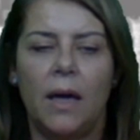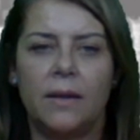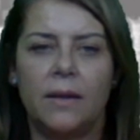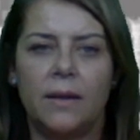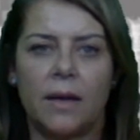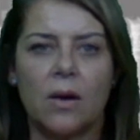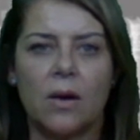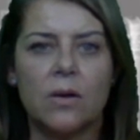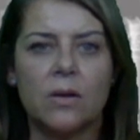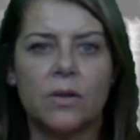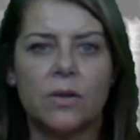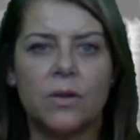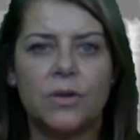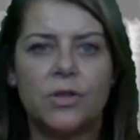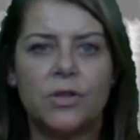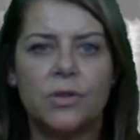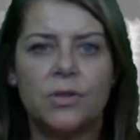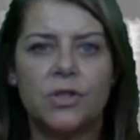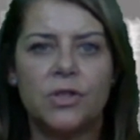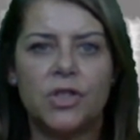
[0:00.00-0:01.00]
In the
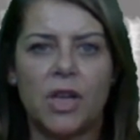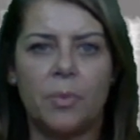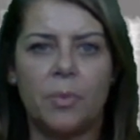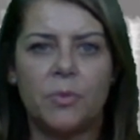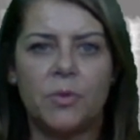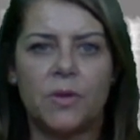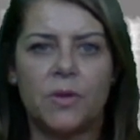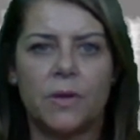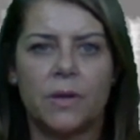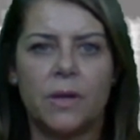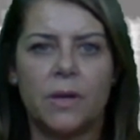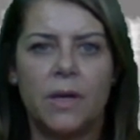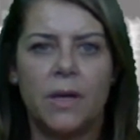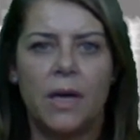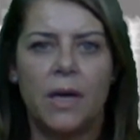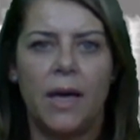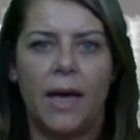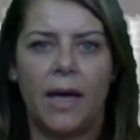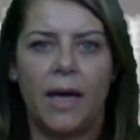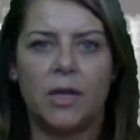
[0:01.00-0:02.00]
conclusion chapter,
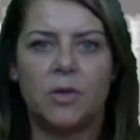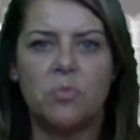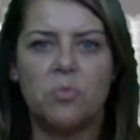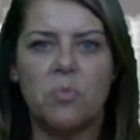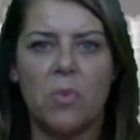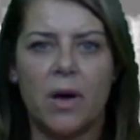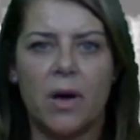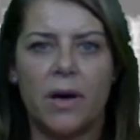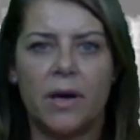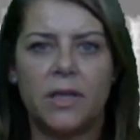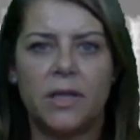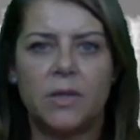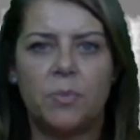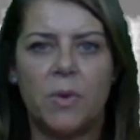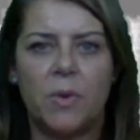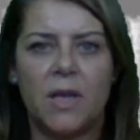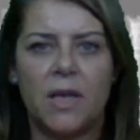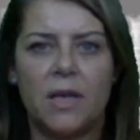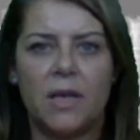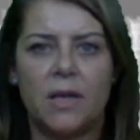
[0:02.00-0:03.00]
it might
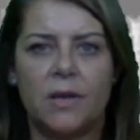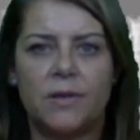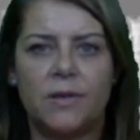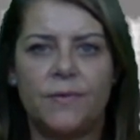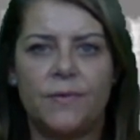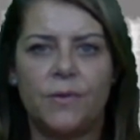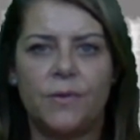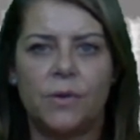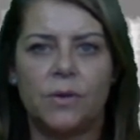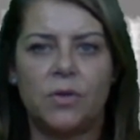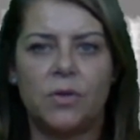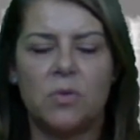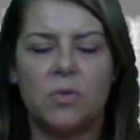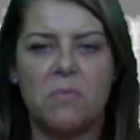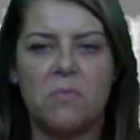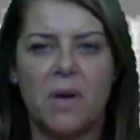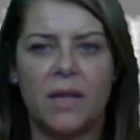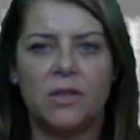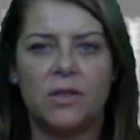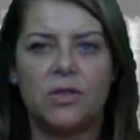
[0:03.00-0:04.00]
be useful to
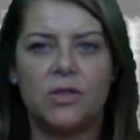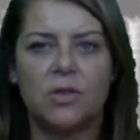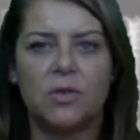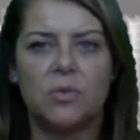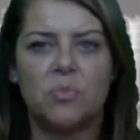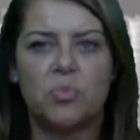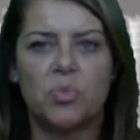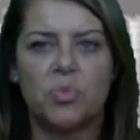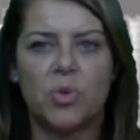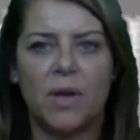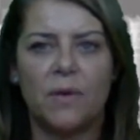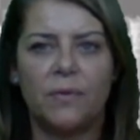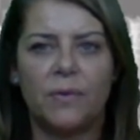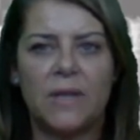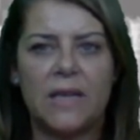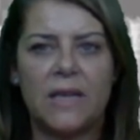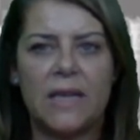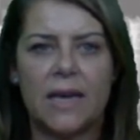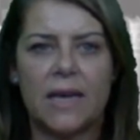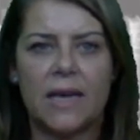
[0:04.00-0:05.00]
mention
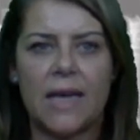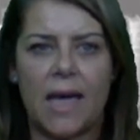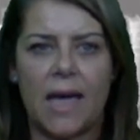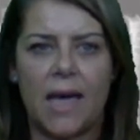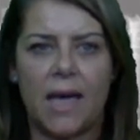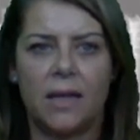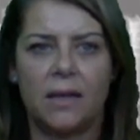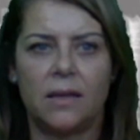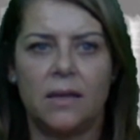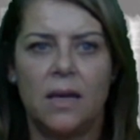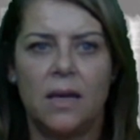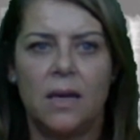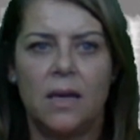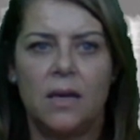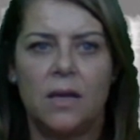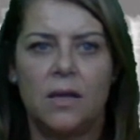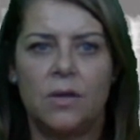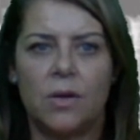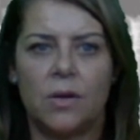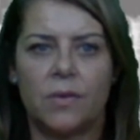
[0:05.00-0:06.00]
briefly again
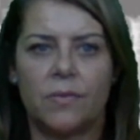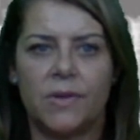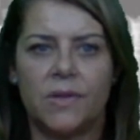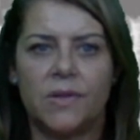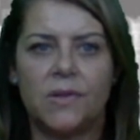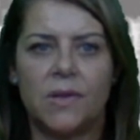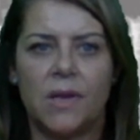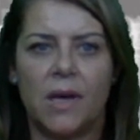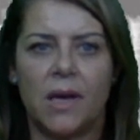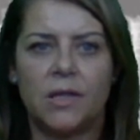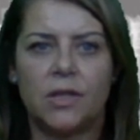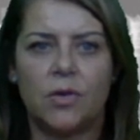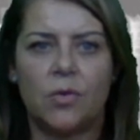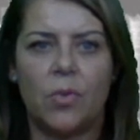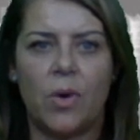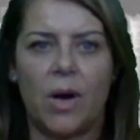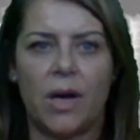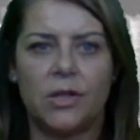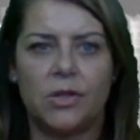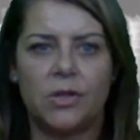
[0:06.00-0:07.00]
your research
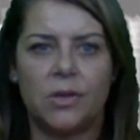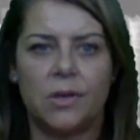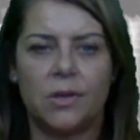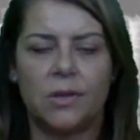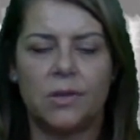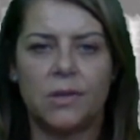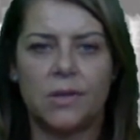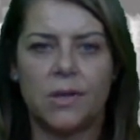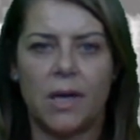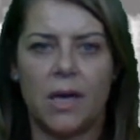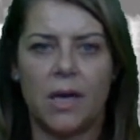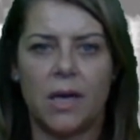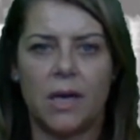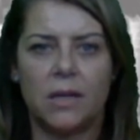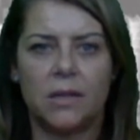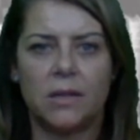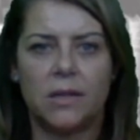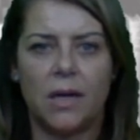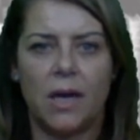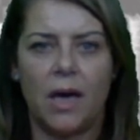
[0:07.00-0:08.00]
questions
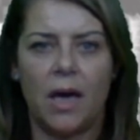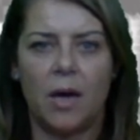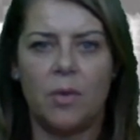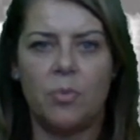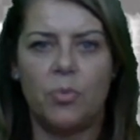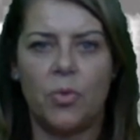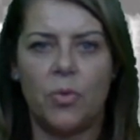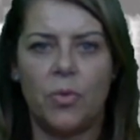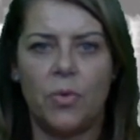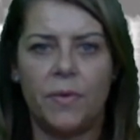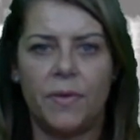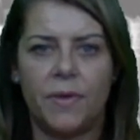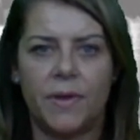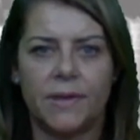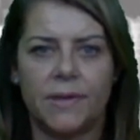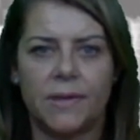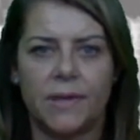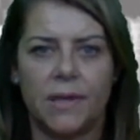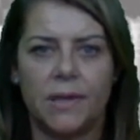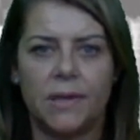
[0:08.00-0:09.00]
and
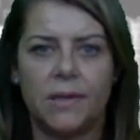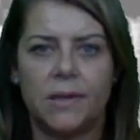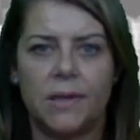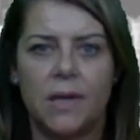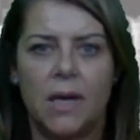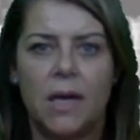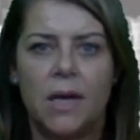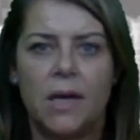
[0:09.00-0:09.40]
hypotheses